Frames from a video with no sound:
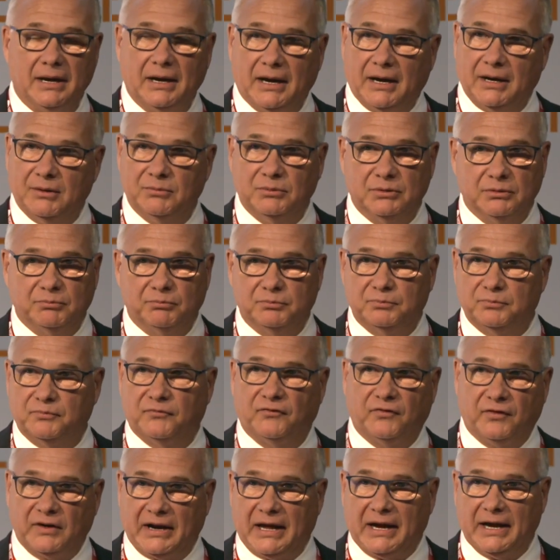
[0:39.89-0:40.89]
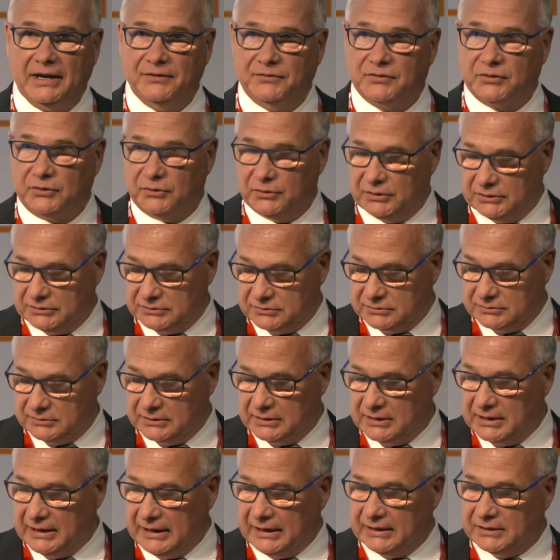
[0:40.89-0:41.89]
I will fly through it
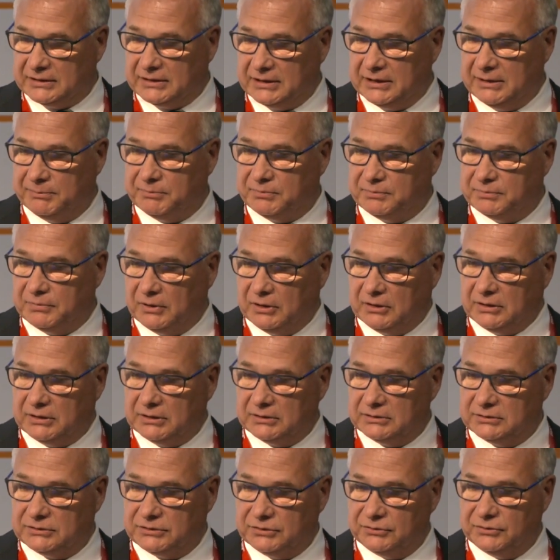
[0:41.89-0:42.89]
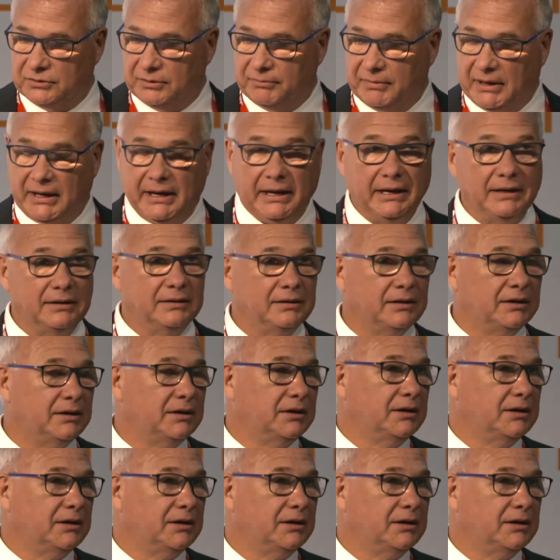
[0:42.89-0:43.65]
and keep on to the main